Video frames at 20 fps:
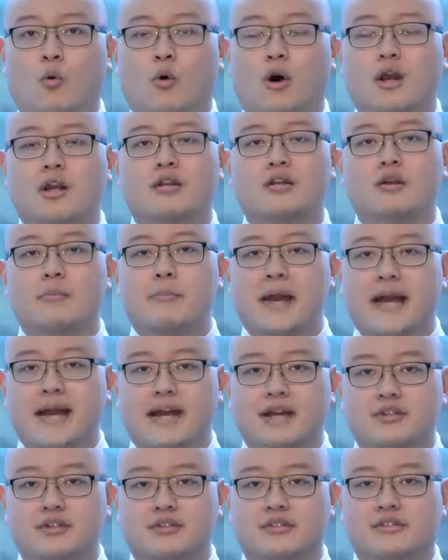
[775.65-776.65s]
what are the
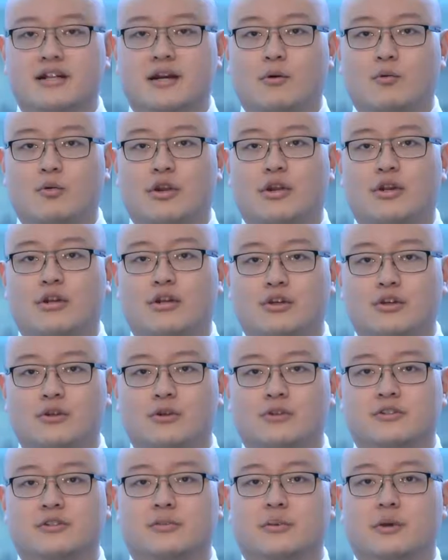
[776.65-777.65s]
pages that we're going to
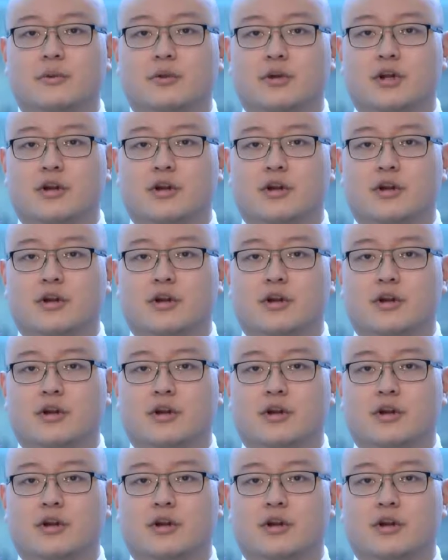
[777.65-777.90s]
use to be able